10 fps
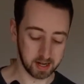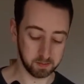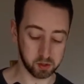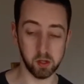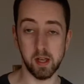
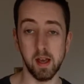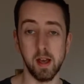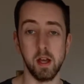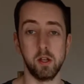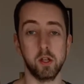absolutely
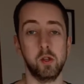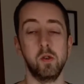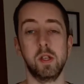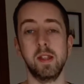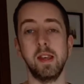just
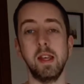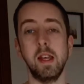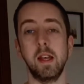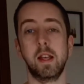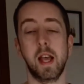use
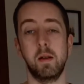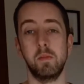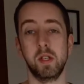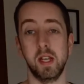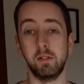the camera
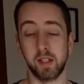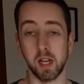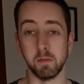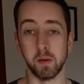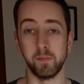
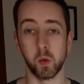self-timer.